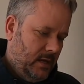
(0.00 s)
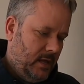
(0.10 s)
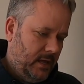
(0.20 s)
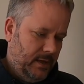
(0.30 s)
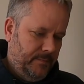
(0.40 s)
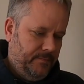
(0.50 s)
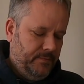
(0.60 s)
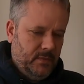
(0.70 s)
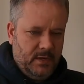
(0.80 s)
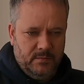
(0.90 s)

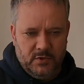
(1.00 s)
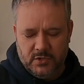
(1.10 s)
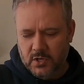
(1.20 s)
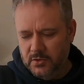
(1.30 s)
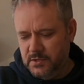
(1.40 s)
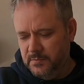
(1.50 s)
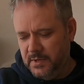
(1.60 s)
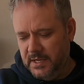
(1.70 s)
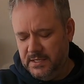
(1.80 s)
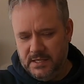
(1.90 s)
I'm just
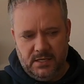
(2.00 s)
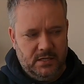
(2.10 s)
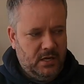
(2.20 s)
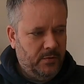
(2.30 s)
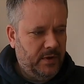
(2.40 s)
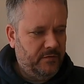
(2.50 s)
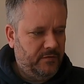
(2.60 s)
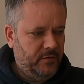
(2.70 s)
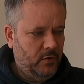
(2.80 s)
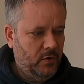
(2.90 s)
contemplating going
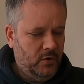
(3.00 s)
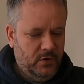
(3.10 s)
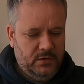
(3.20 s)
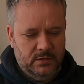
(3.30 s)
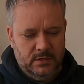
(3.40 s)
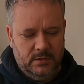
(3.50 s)
for